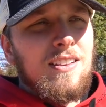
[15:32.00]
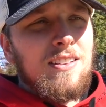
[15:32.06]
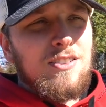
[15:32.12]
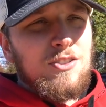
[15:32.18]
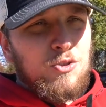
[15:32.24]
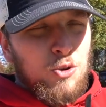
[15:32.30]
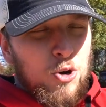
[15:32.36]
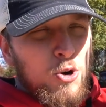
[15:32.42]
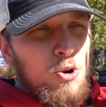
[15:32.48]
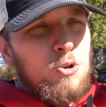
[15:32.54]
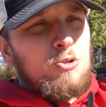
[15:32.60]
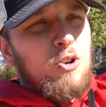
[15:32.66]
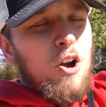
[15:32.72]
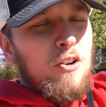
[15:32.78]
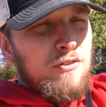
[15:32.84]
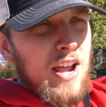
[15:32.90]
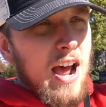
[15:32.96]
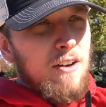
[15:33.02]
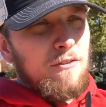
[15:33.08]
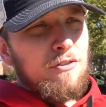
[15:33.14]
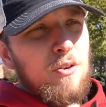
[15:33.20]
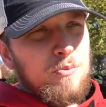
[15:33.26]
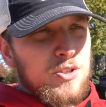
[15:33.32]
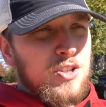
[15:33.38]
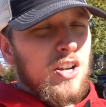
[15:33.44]
True drove down
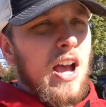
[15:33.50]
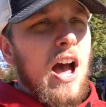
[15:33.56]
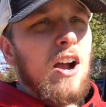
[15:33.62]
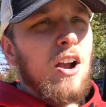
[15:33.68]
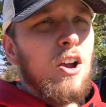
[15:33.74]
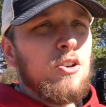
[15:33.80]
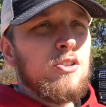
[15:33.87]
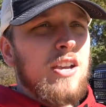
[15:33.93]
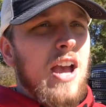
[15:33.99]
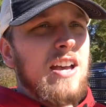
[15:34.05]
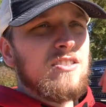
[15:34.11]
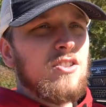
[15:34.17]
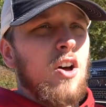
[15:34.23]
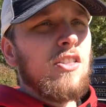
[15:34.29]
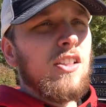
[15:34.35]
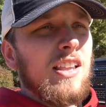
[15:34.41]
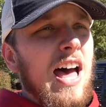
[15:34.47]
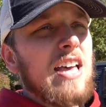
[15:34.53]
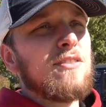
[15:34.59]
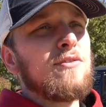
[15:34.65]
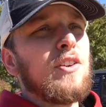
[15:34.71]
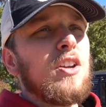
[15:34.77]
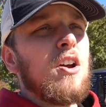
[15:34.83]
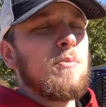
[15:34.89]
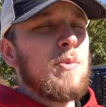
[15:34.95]
from Chicago. You guys saw the
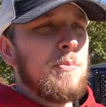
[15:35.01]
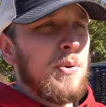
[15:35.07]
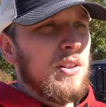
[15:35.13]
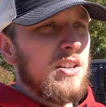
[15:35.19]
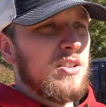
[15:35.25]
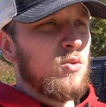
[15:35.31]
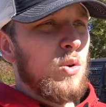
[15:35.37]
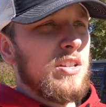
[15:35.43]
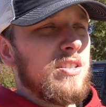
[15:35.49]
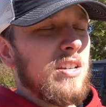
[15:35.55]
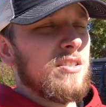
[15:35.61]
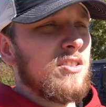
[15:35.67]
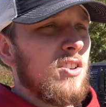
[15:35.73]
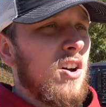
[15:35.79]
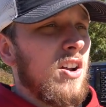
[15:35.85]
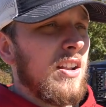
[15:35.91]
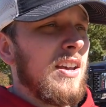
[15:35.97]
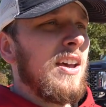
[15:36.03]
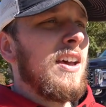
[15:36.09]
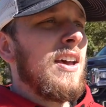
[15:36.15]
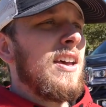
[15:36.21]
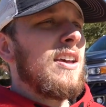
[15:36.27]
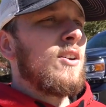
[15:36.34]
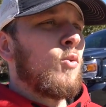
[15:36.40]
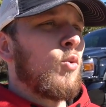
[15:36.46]
last video of me putting the 26s on.
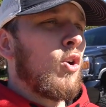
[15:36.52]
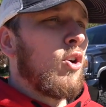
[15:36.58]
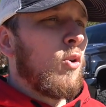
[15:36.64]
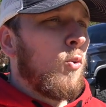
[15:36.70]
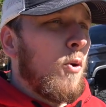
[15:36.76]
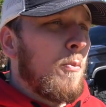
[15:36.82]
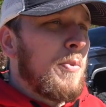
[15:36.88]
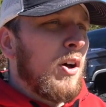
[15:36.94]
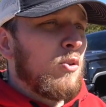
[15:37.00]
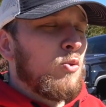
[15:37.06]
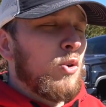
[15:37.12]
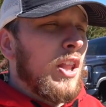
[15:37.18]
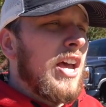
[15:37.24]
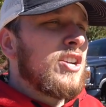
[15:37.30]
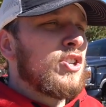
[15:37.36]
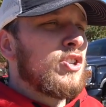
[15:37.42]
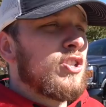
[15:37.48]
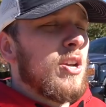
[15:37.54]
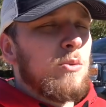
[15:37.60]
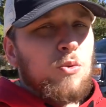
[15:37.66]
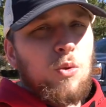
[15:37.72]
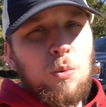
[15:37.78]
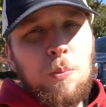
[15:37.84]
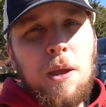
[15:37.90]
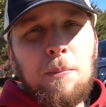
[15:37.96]
We're, we're building
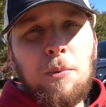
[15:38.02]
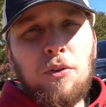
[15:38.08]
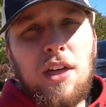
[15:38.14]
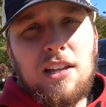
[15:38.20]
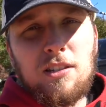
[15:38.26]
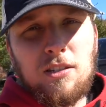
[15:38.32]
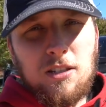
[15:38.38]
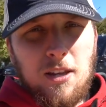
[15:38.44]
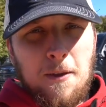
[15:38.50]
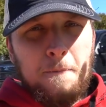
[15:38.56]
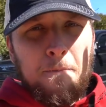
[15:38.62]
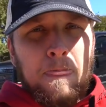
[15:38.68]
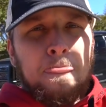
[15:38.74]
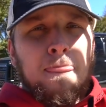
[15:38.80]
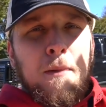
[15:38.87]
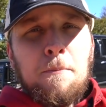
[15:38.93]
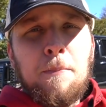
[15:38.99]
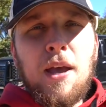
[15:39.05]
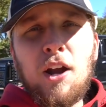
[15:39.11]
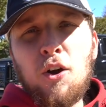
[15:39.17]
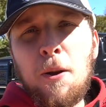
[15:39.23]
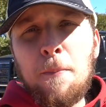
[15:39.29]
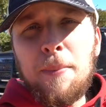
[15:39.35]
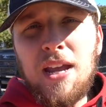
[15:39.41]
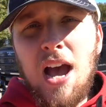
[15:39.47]
relationships with people that's
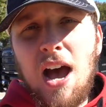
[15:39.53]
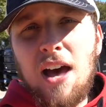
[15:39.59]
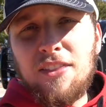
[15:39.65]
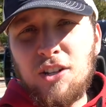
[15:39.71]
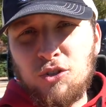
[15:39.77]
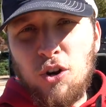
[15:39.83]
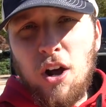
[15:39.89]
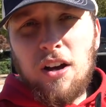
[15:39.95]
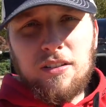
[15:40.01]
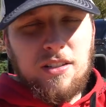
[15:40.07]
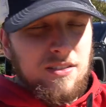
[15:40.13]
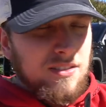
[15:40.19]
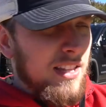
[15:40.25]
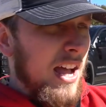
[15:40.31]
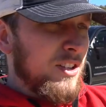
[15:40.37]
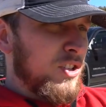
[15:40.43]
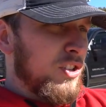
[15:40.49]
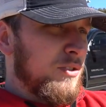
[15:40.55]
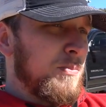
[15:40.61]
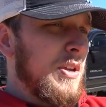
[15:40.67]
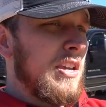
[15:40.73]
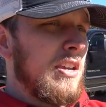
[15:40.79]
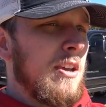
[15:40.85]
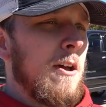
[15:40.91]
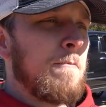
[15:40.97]
bigger and beyond the trucks. It's not just me